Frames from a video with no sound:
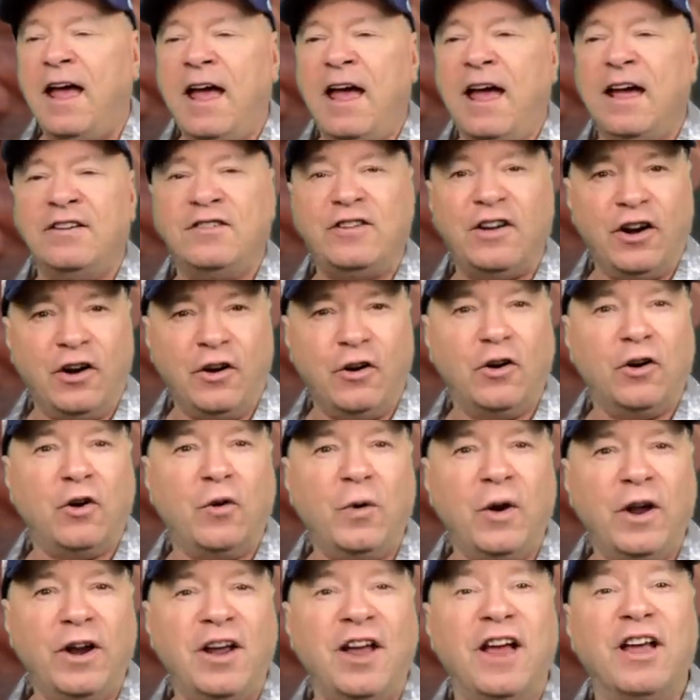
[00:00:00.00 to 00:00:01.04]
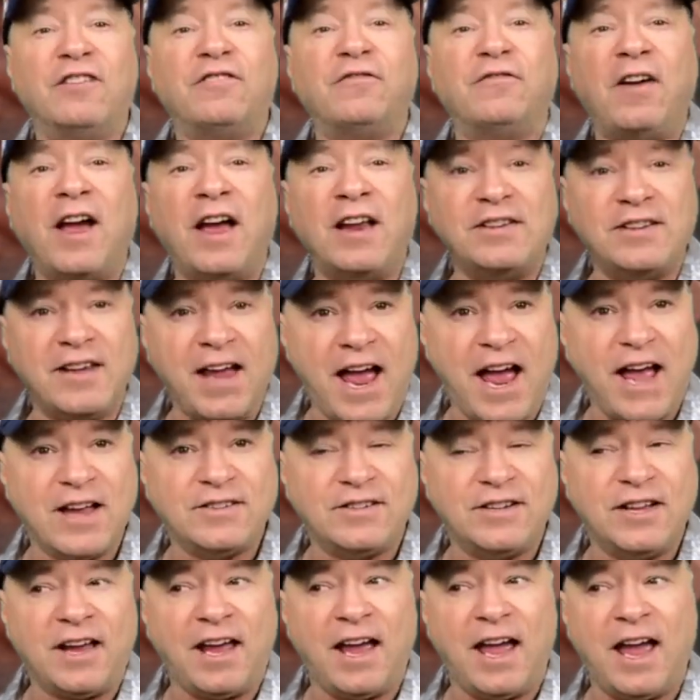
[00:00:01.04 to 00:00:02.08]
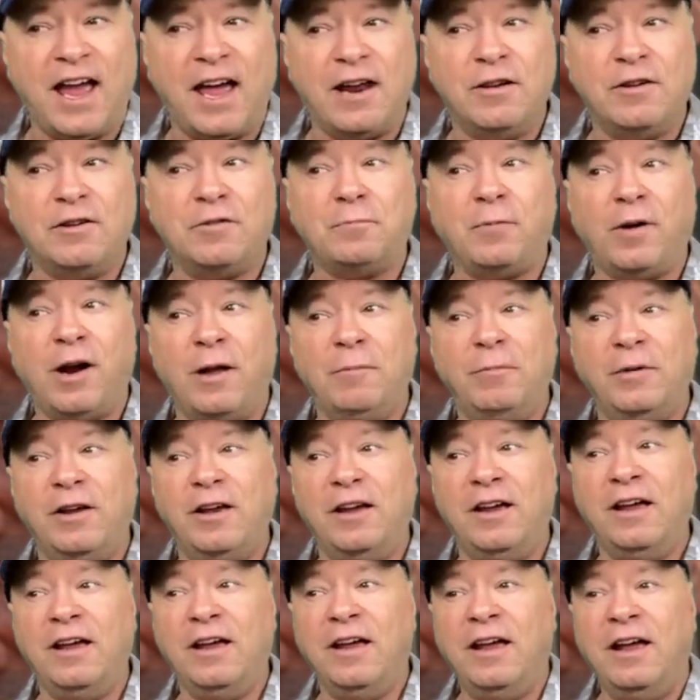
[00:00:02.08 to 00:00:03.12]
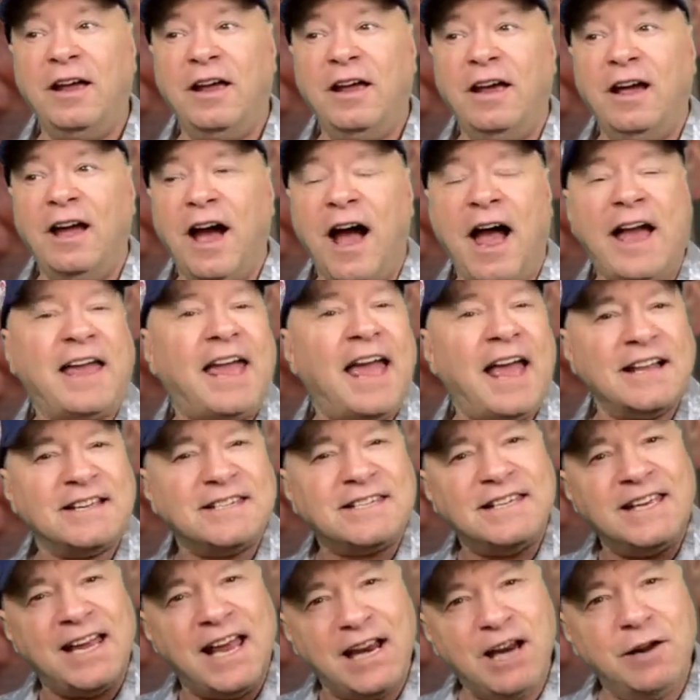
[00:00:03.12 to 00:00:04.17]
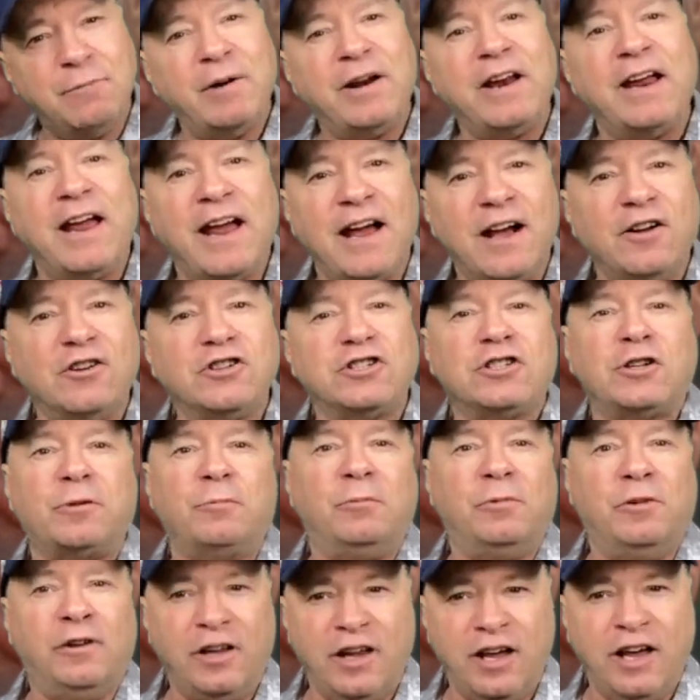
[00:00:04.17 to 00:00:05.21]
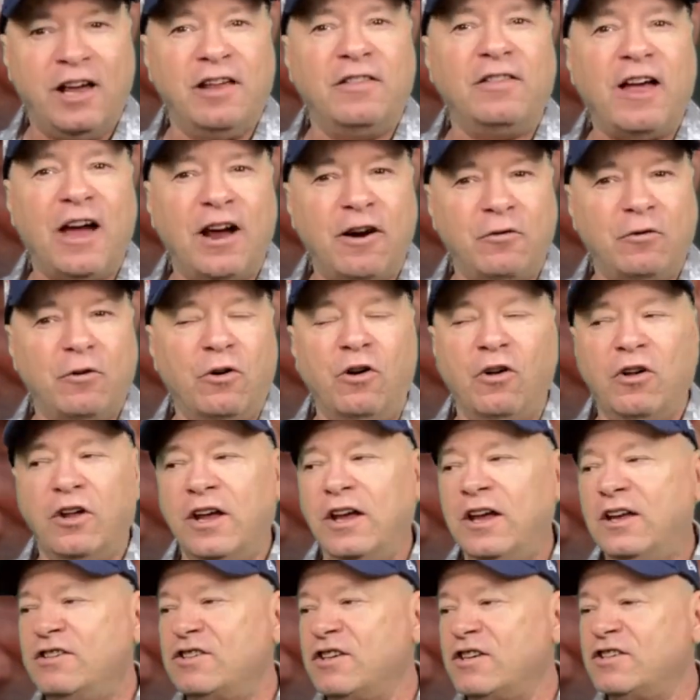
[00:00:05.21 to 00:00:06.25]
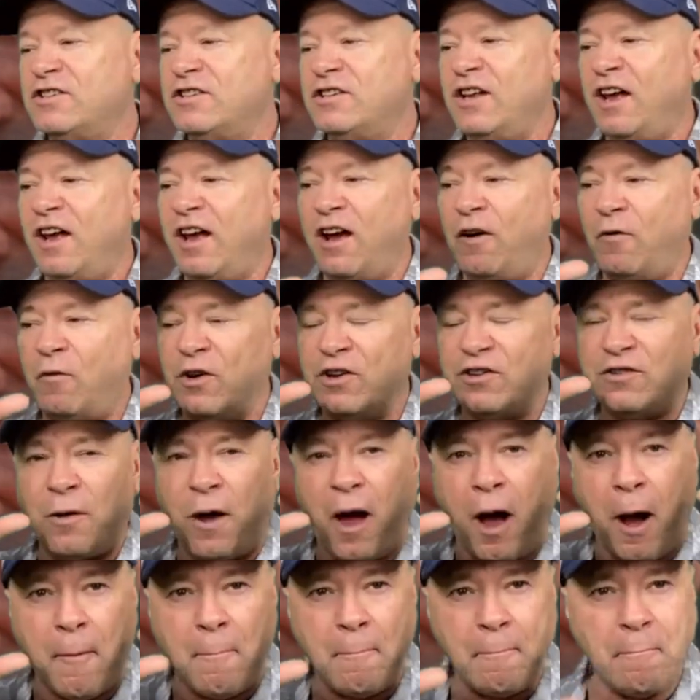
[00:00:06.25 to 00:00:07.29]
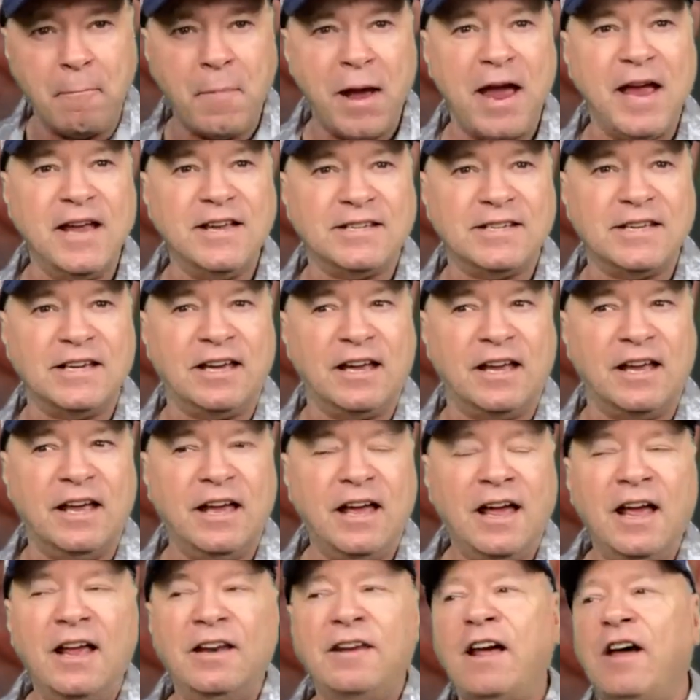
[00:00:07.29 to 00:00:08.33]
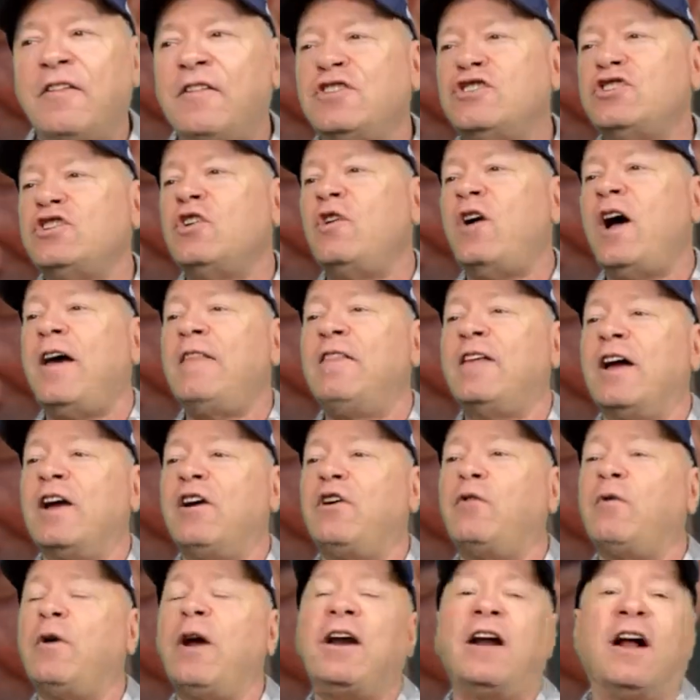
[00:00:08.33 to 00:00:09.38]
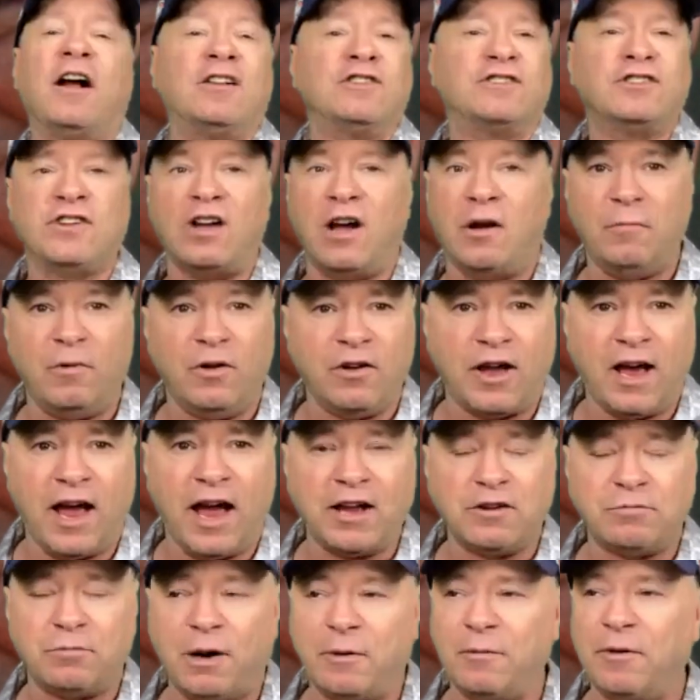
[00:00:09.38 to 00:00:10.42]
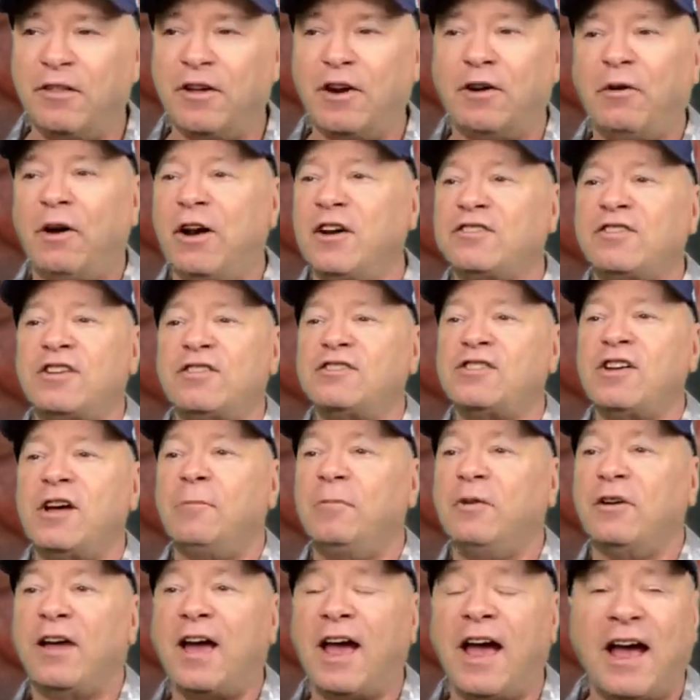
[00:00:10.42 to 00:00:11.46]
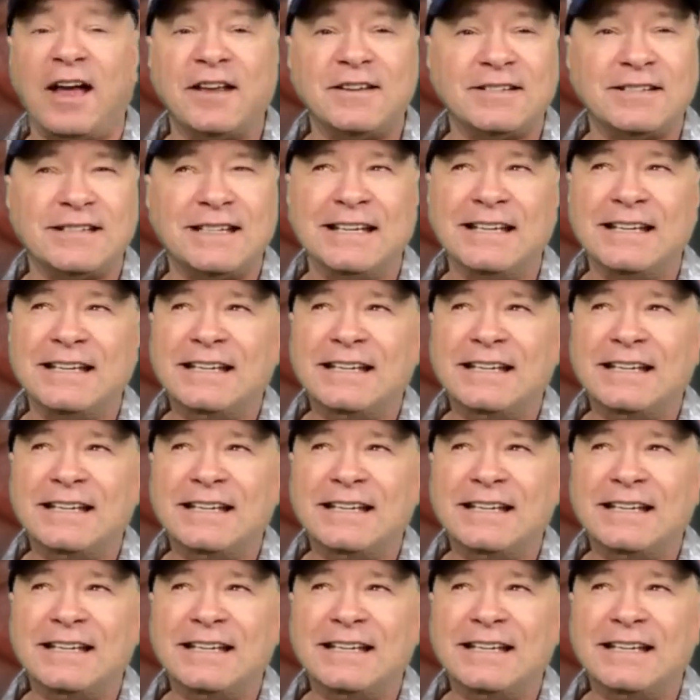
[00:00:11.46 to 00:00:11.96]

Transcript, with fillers: And Terry O'Quinn is fantastic and is probably, I can't see anybody else playing that role. He just was amazing. Now, the show had that great ensemble cast, probably the greatest ensemble cast,